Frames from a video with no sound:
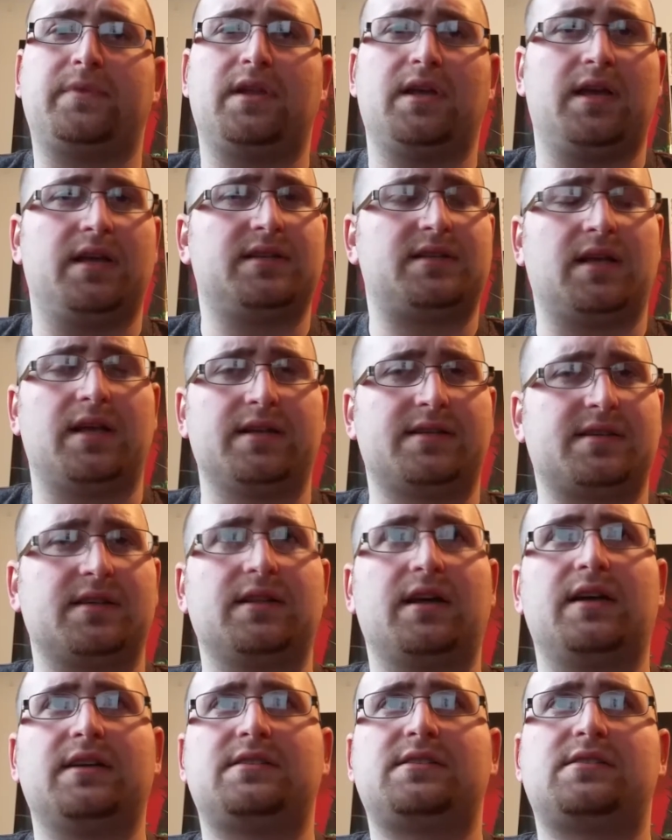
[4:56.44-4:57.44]
It's a
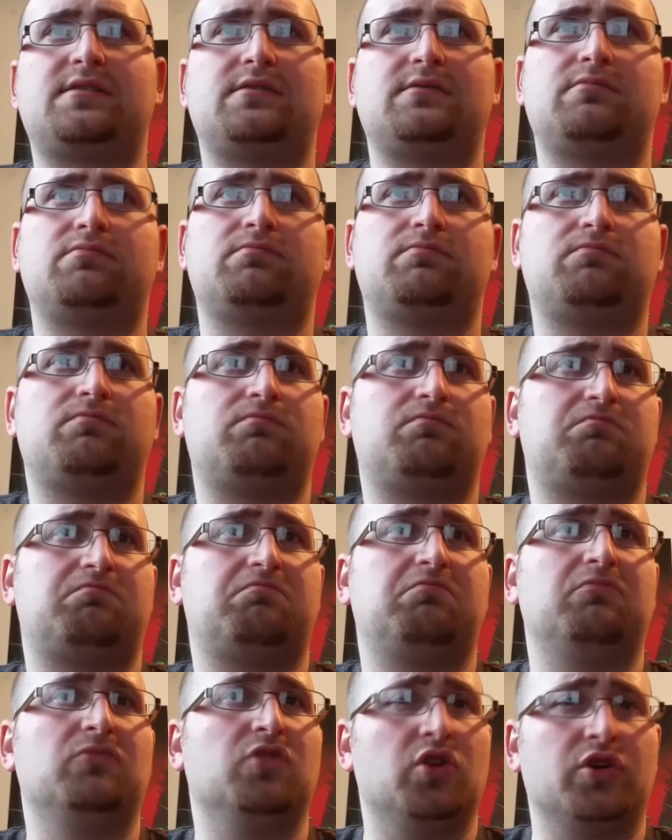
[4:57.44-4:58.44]
nice
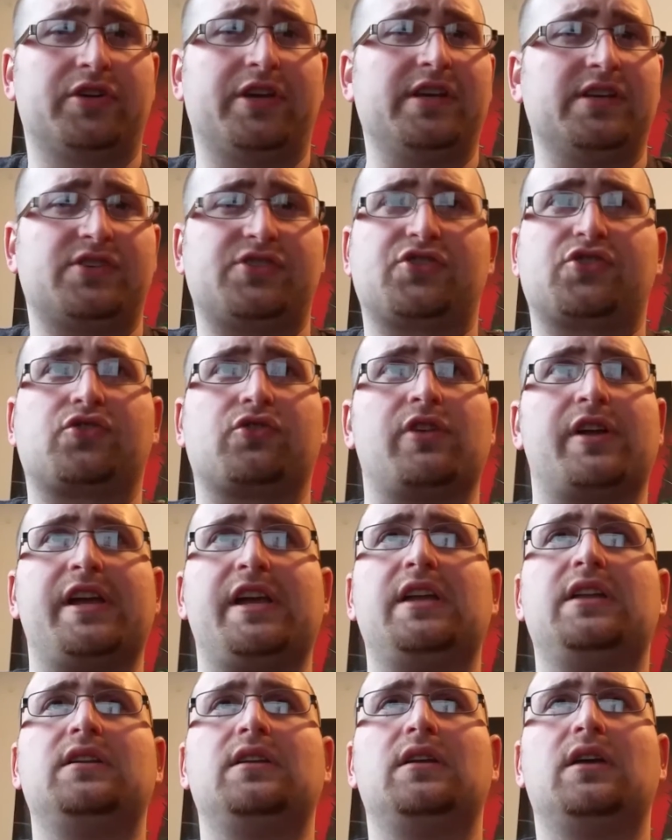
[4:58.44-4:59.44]
looking
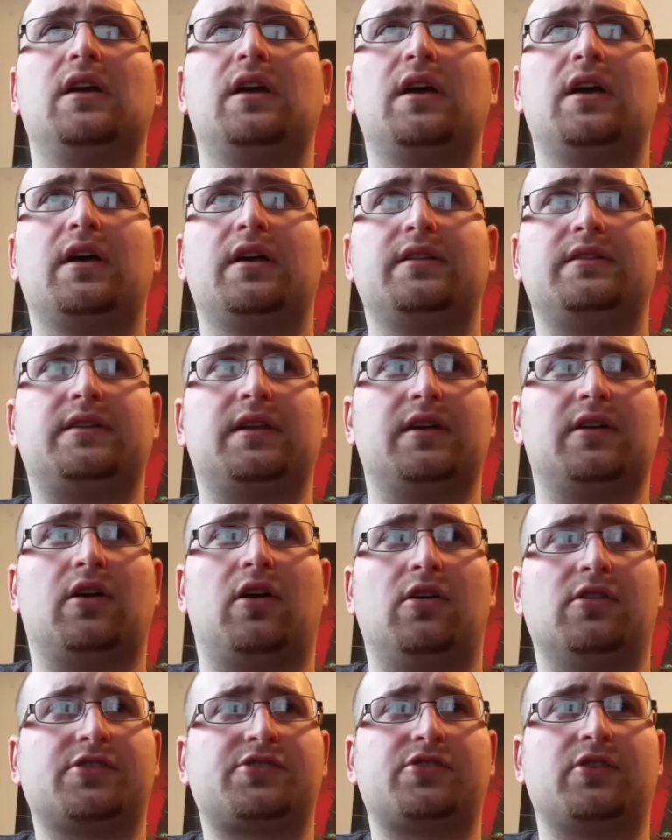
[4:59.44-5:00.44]
screen. that
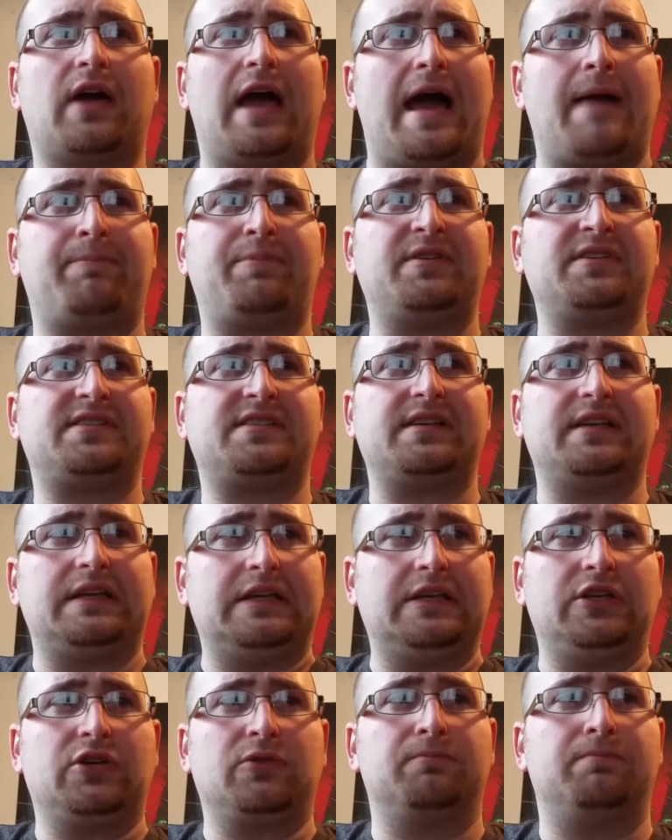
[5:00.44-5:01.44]
also happens to
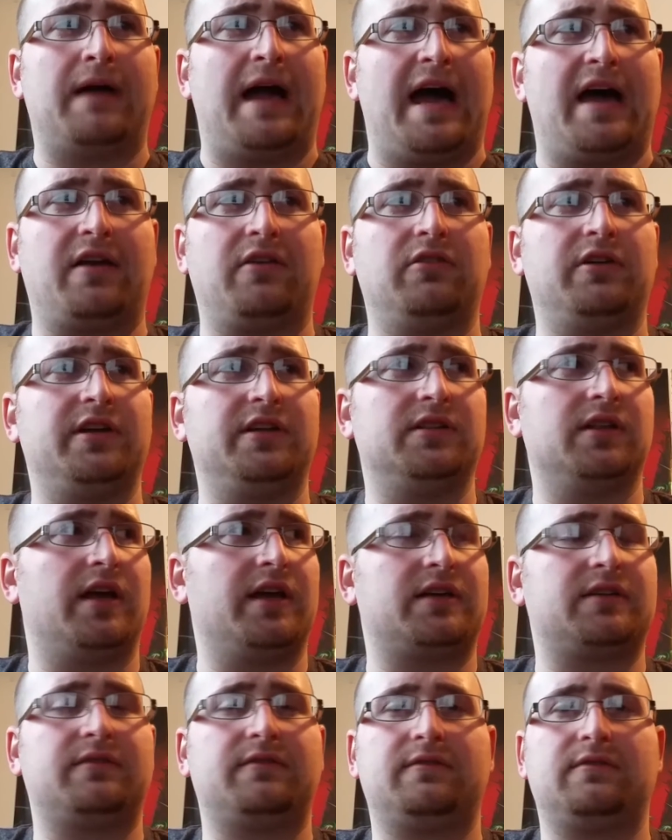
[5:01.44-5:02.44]
eat your battery
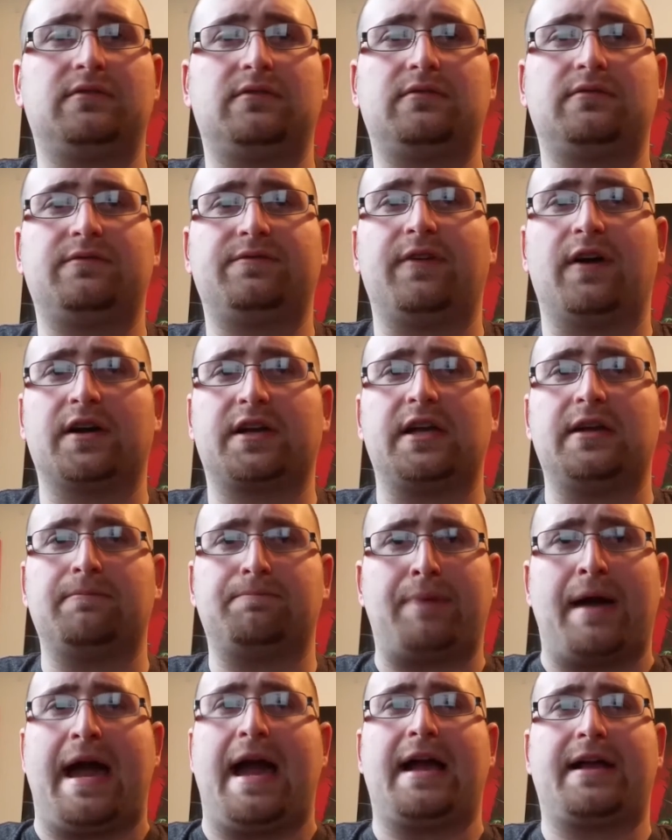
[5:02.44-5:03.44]
like
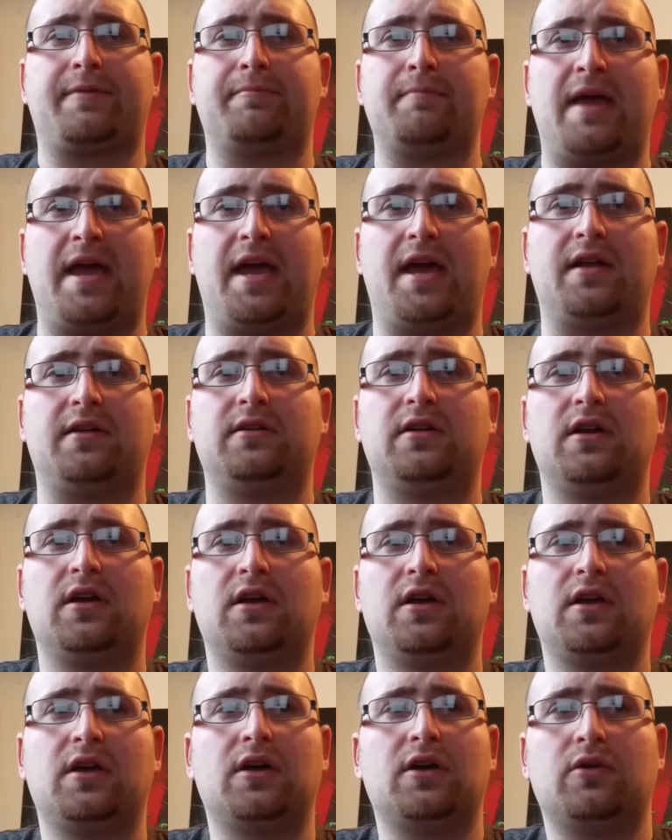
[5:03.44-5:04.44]
fucking Pac-Man
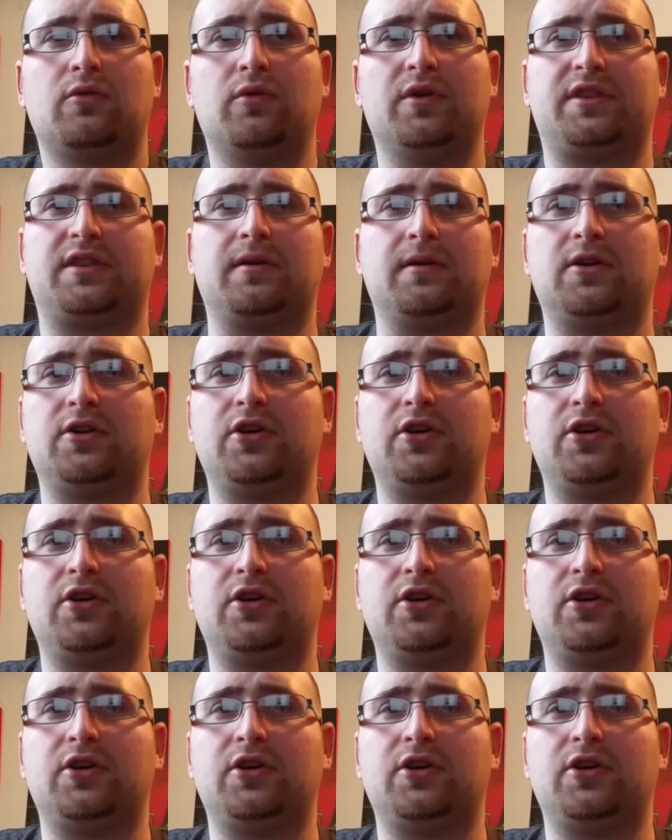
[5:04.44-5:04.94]
with the